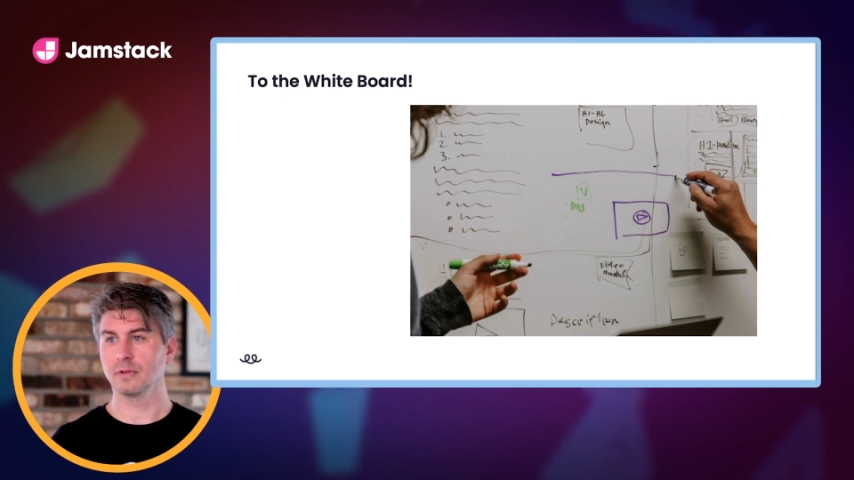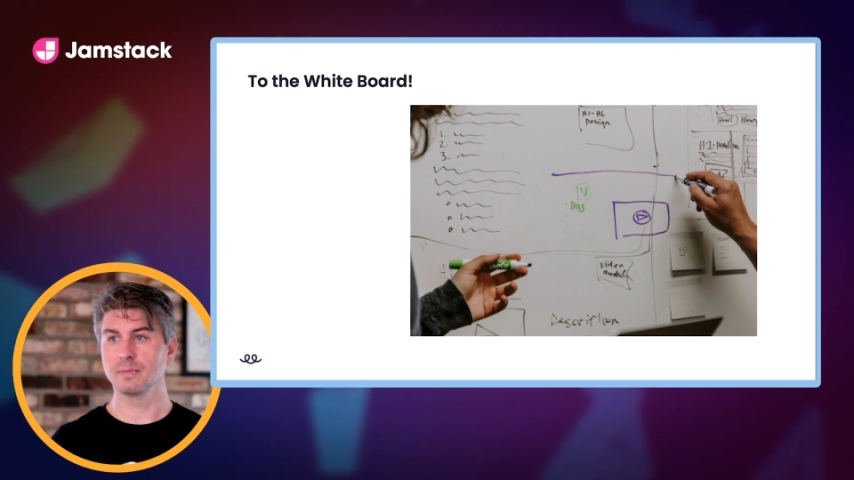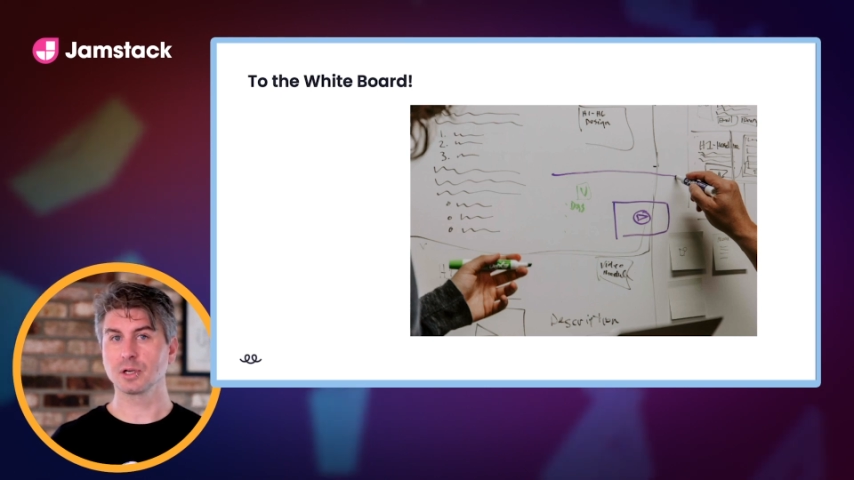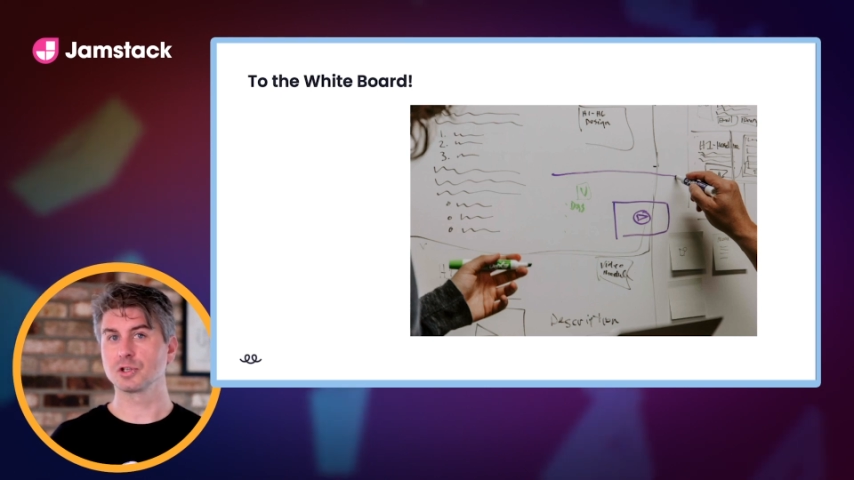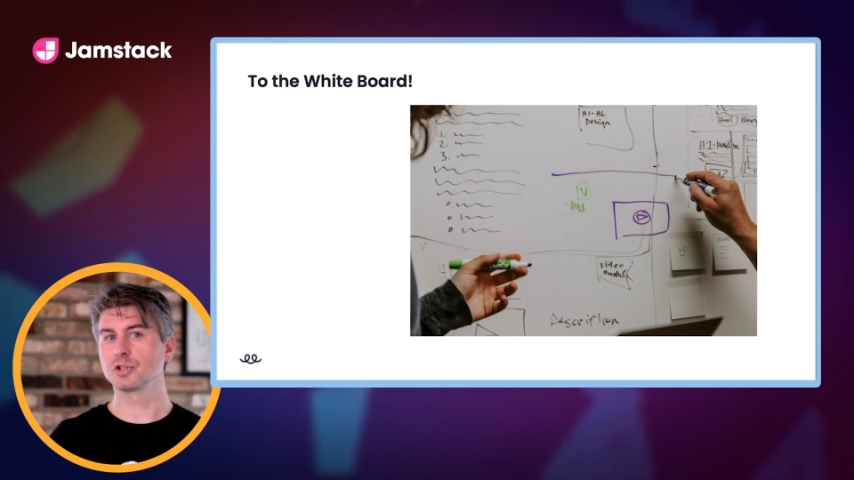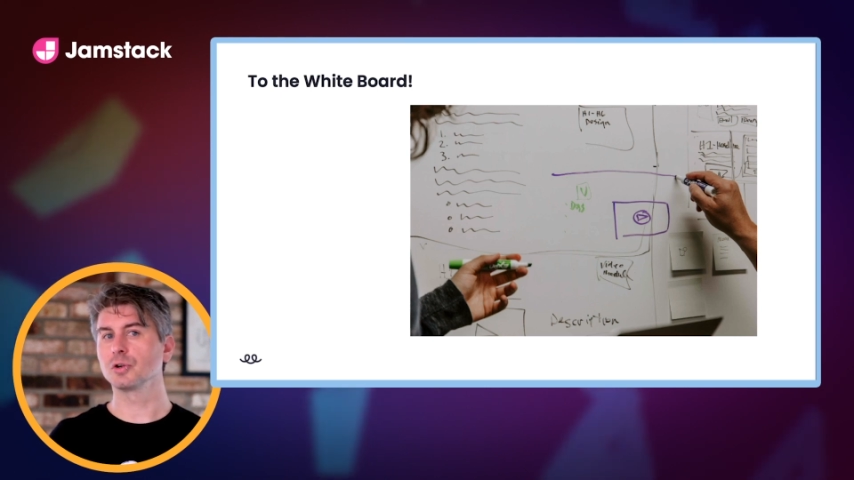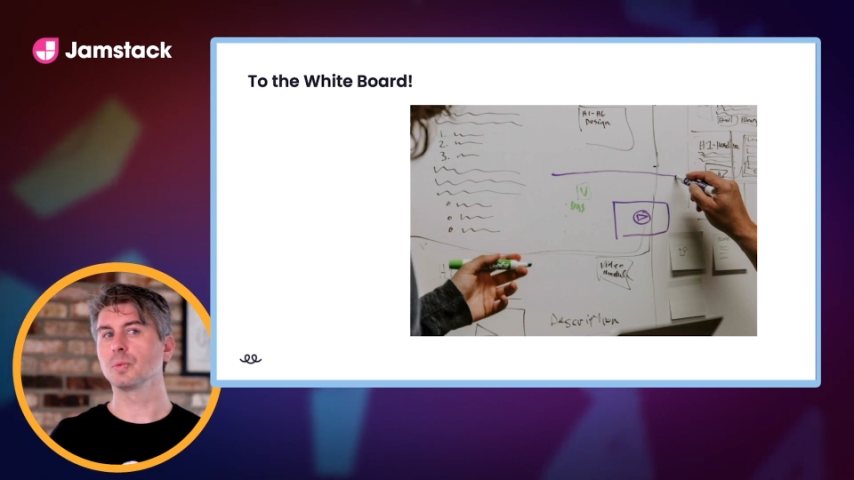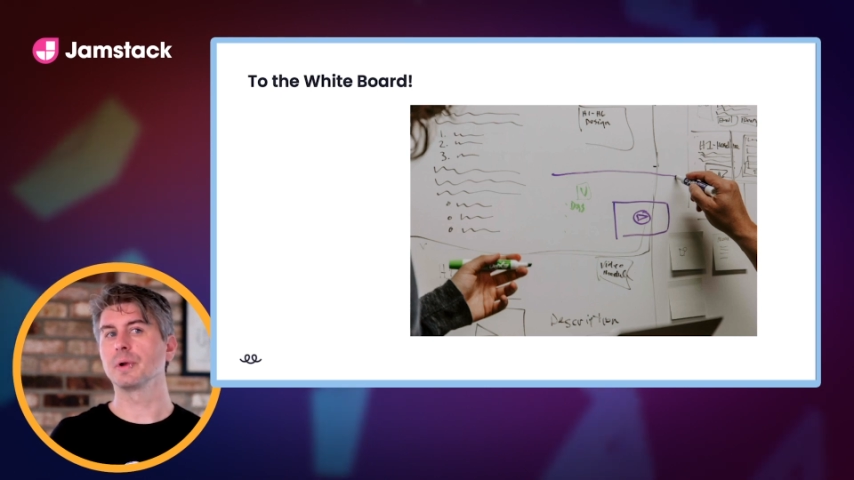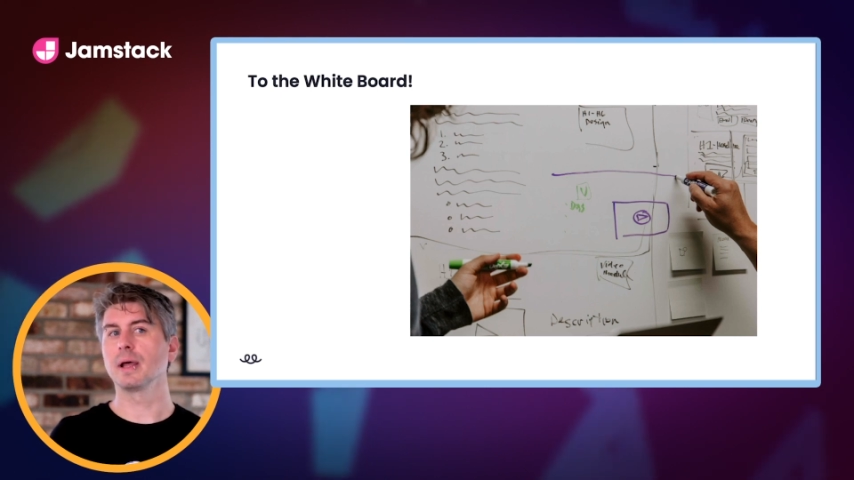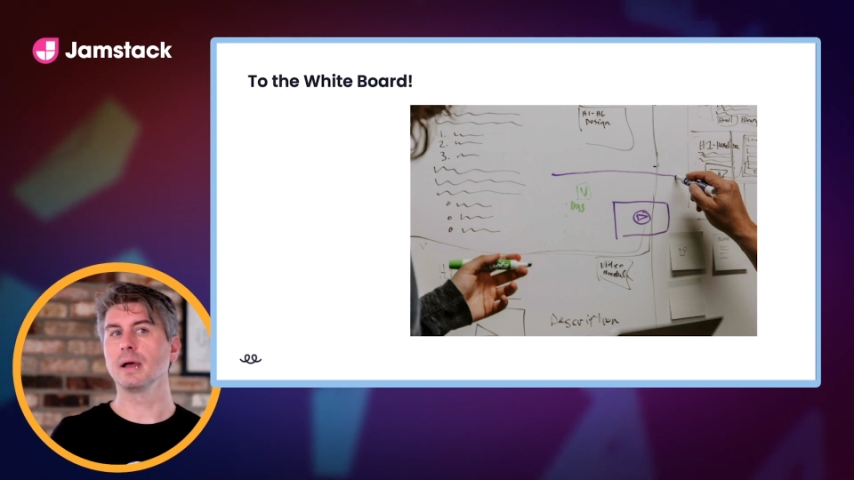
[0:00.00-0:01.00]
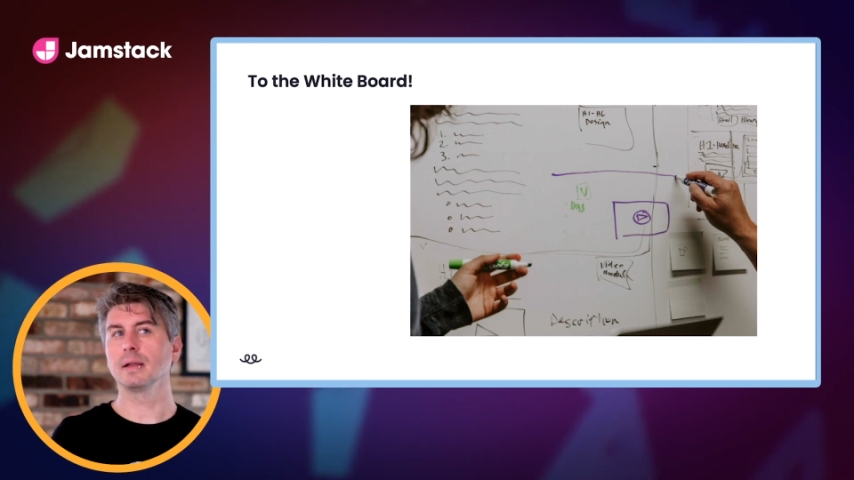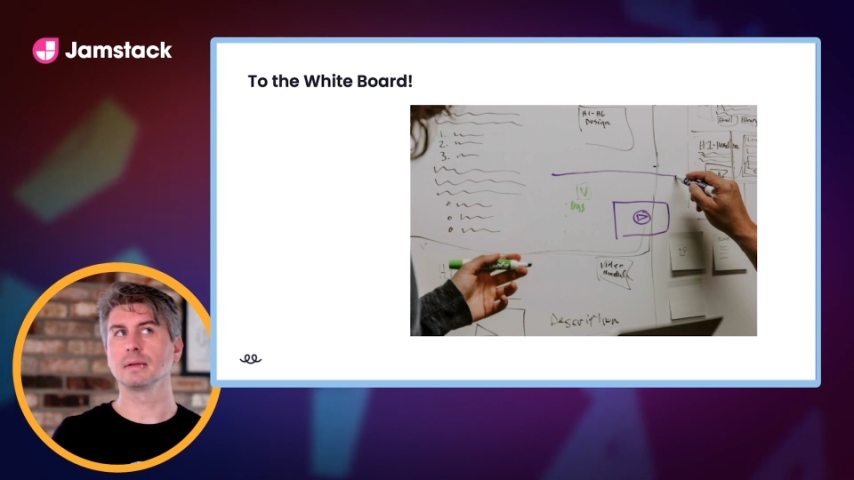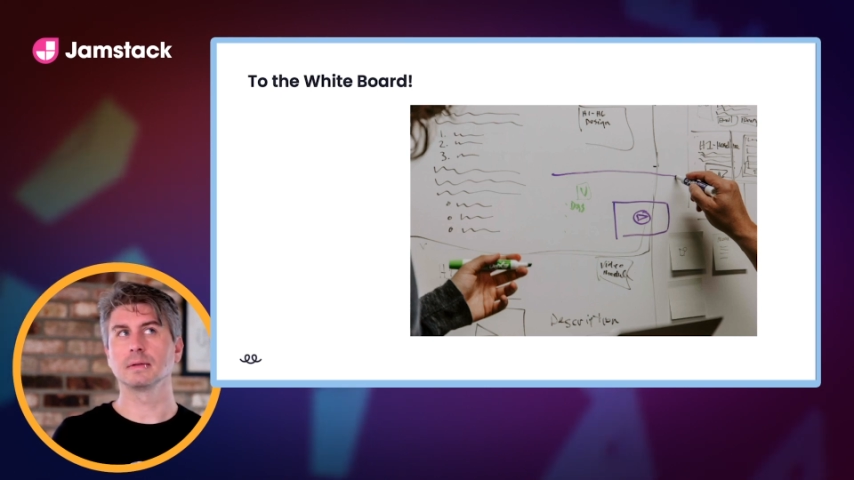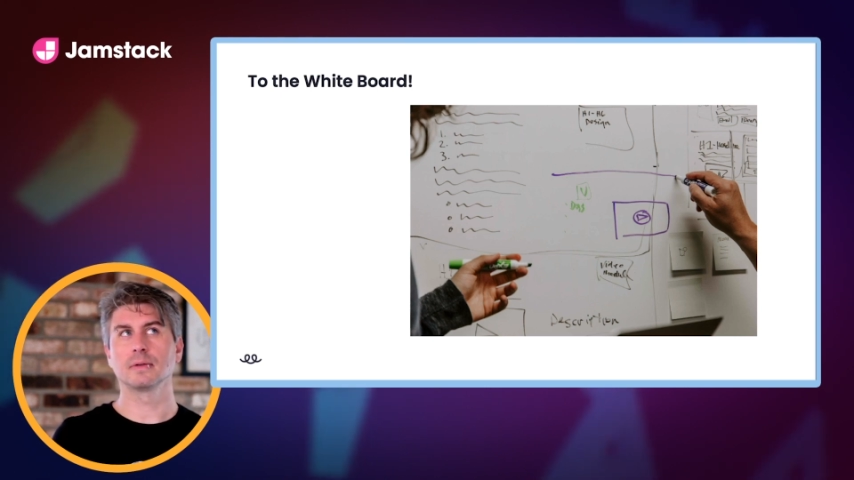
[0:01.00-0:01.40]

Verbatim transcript: let's make sure we're not